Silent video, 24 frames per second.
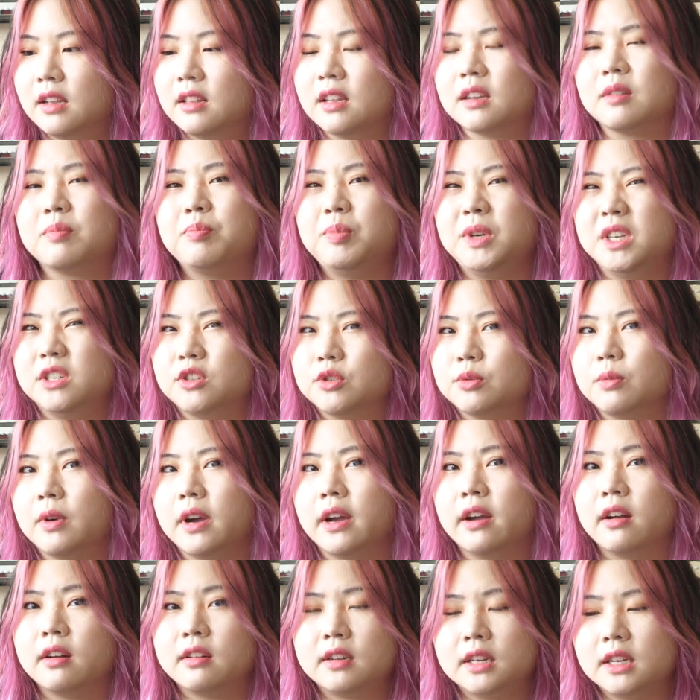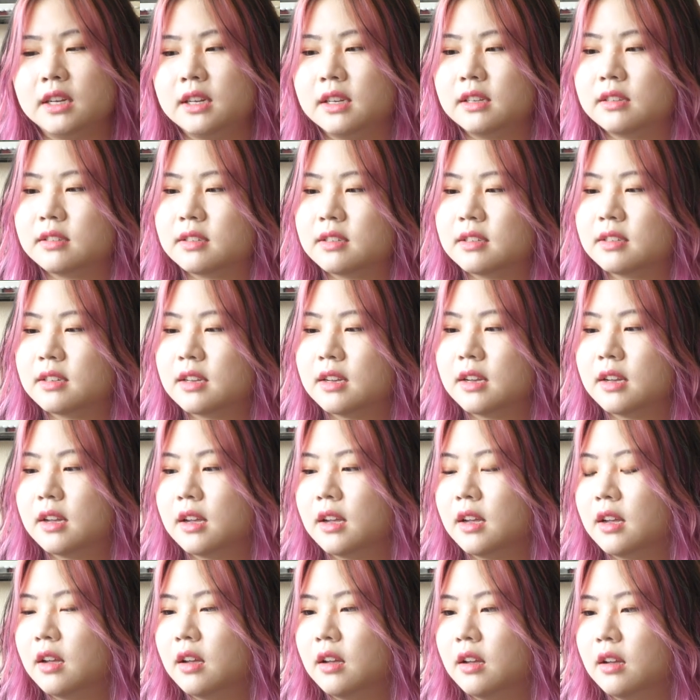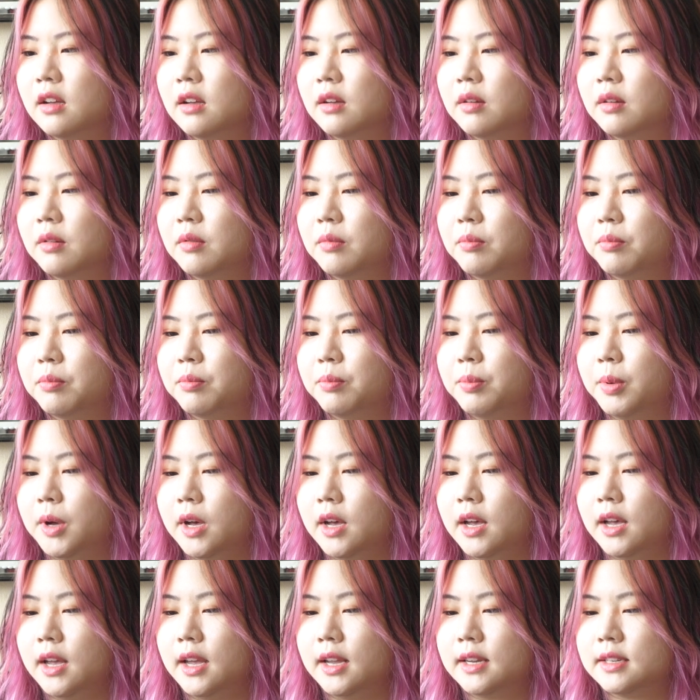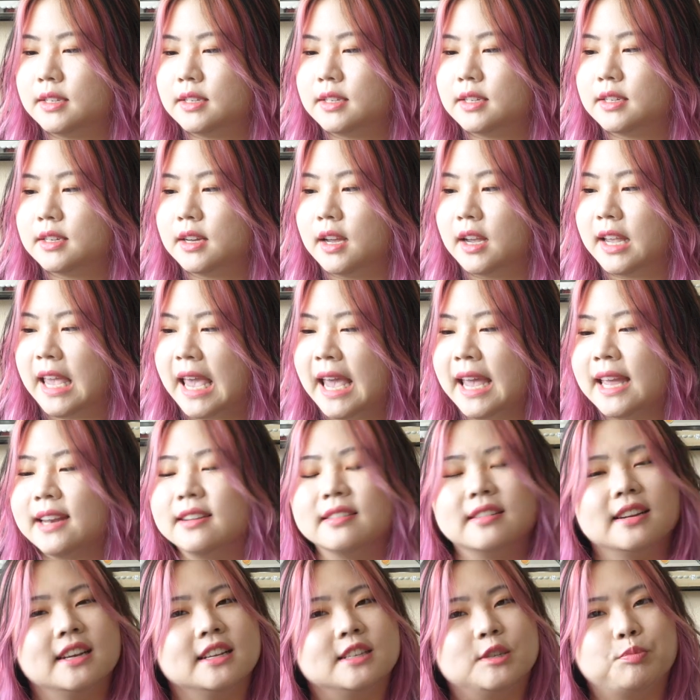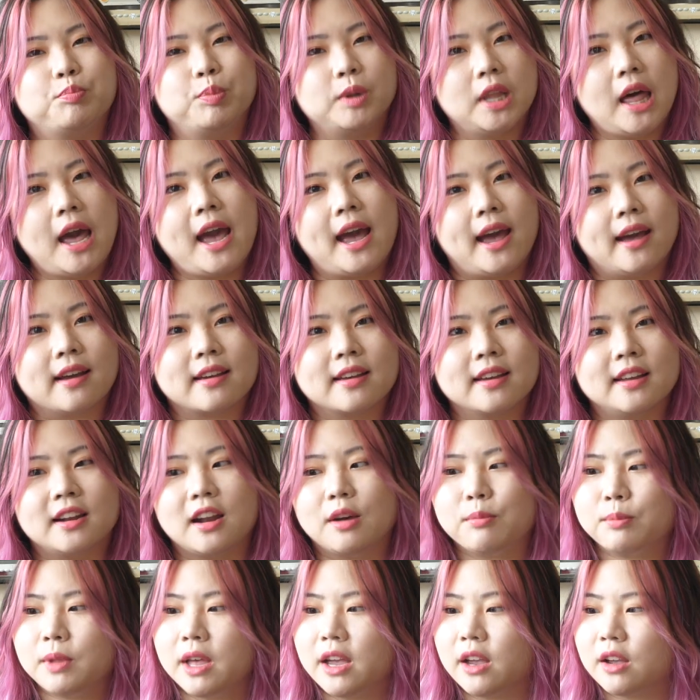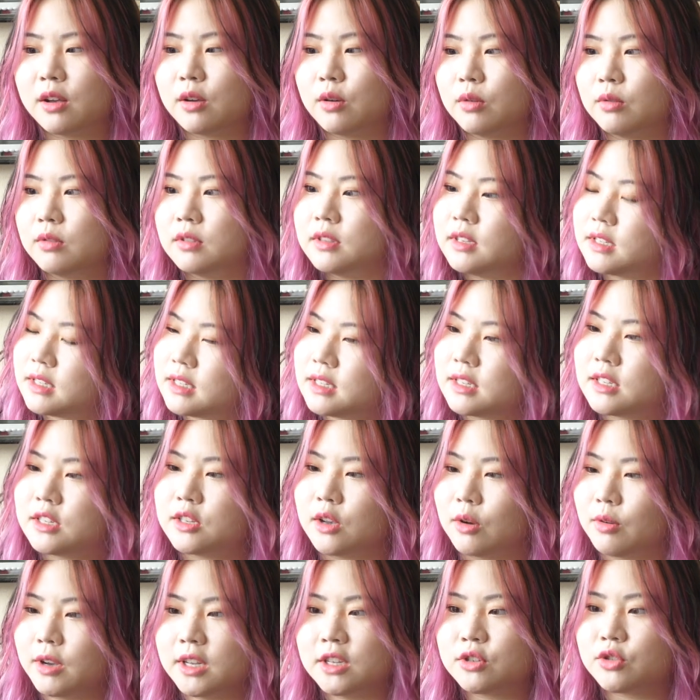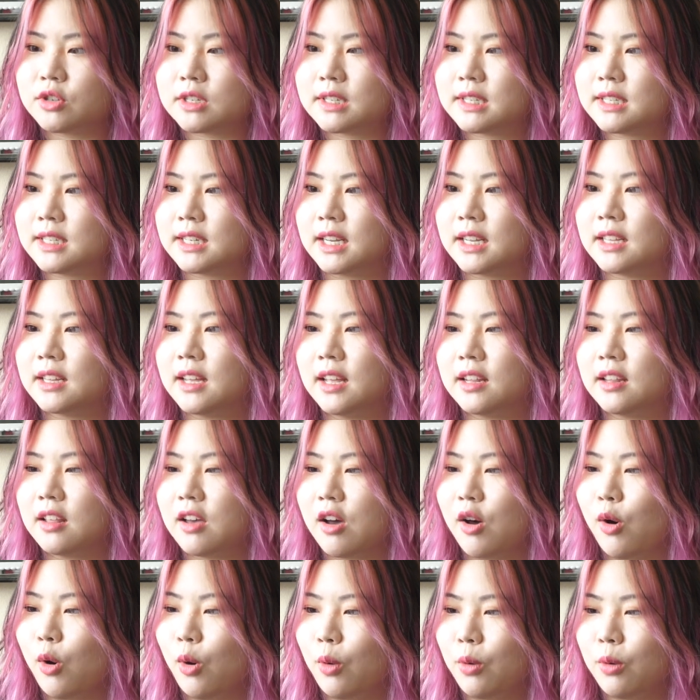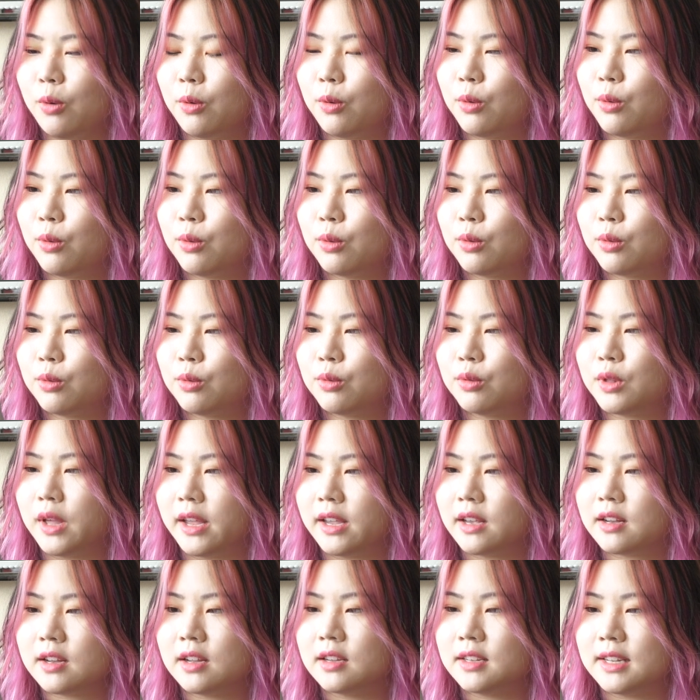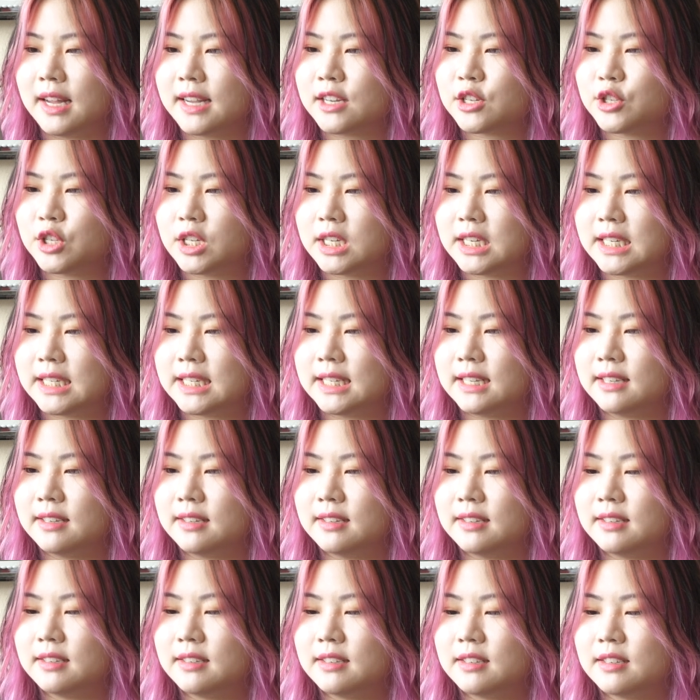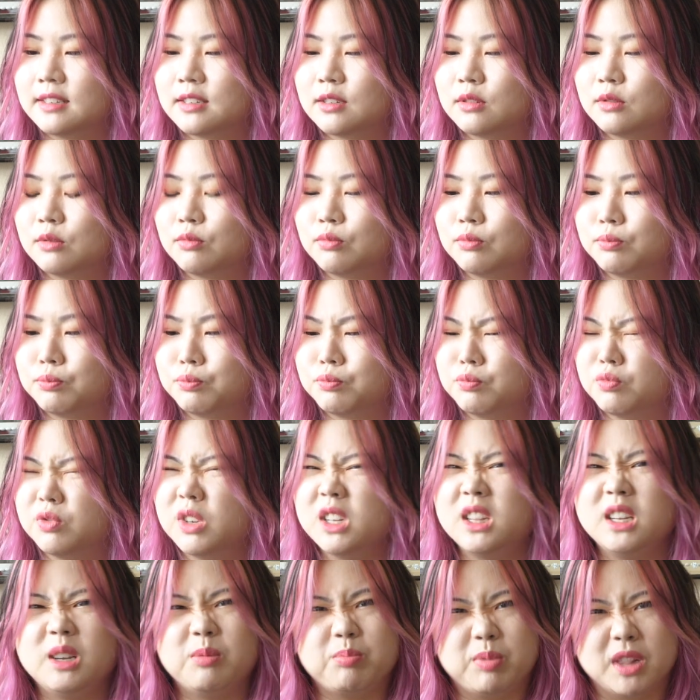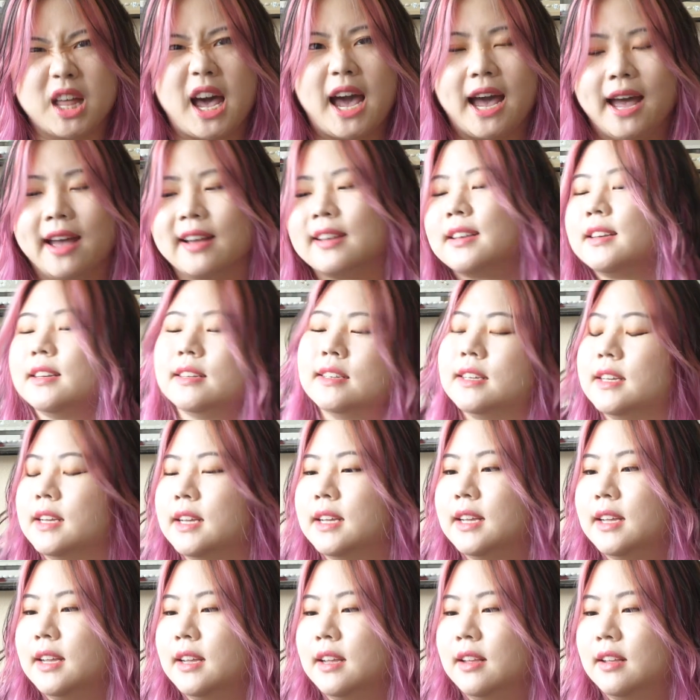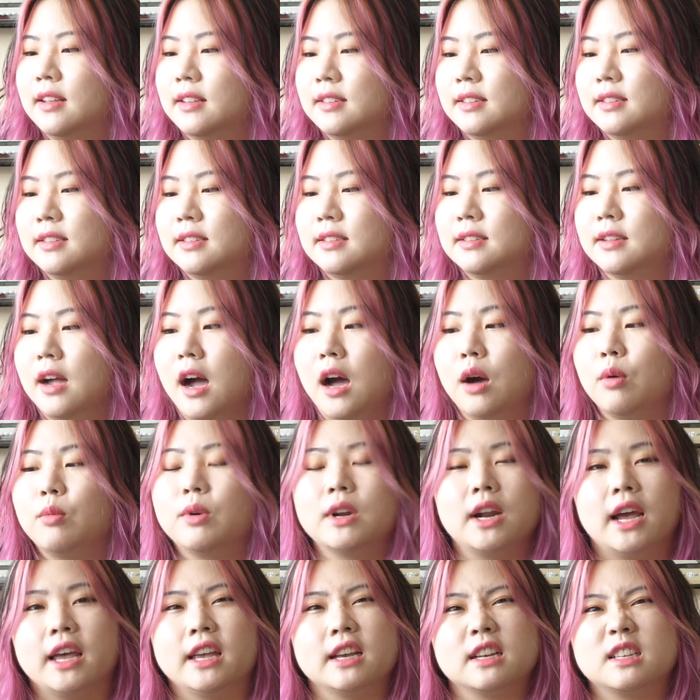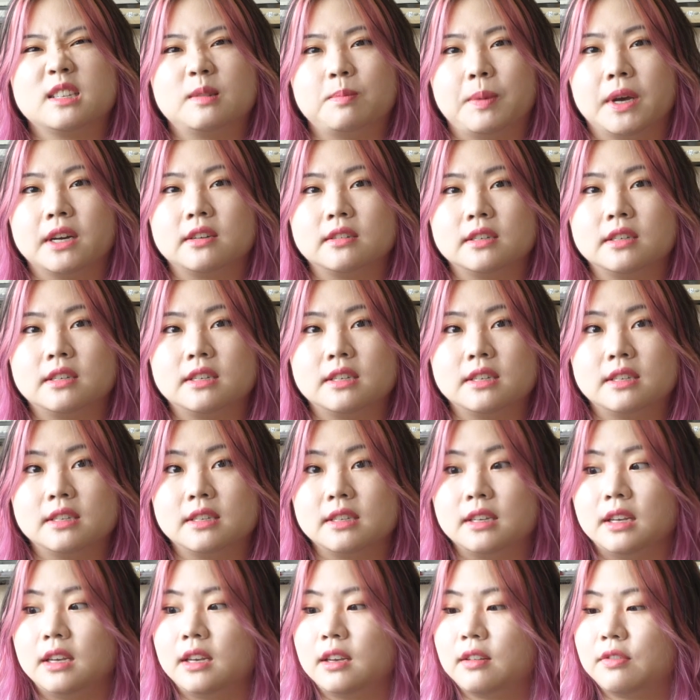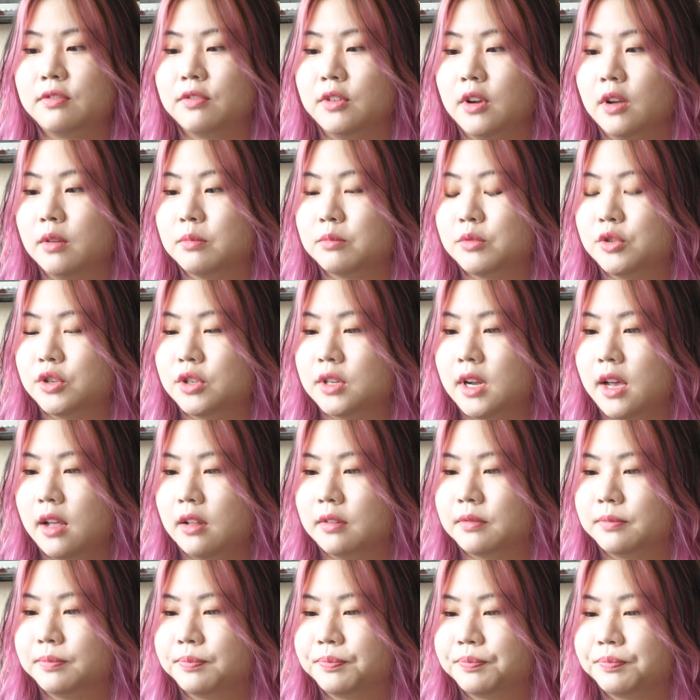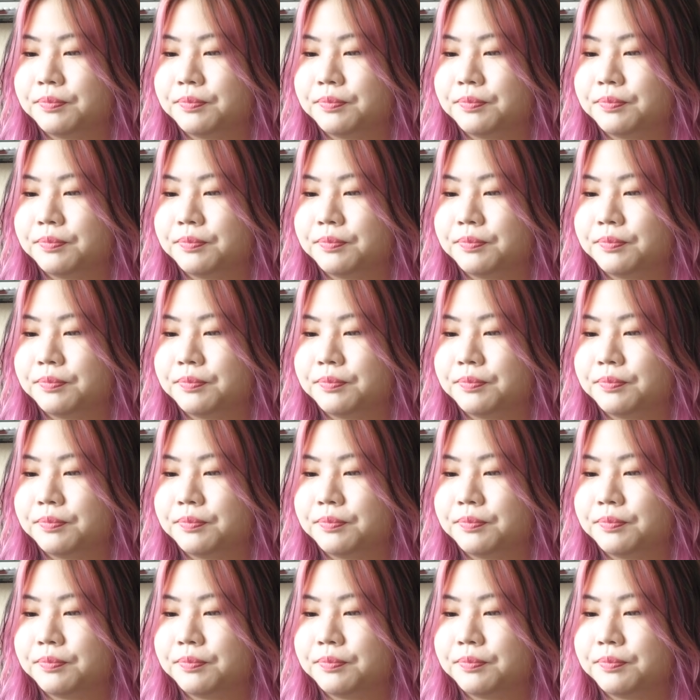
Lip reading: like beachwear needs. But again, it's black, and I'm like, this is so interesting that the whole like collection is really black. It's not what I expected to see from Chanel.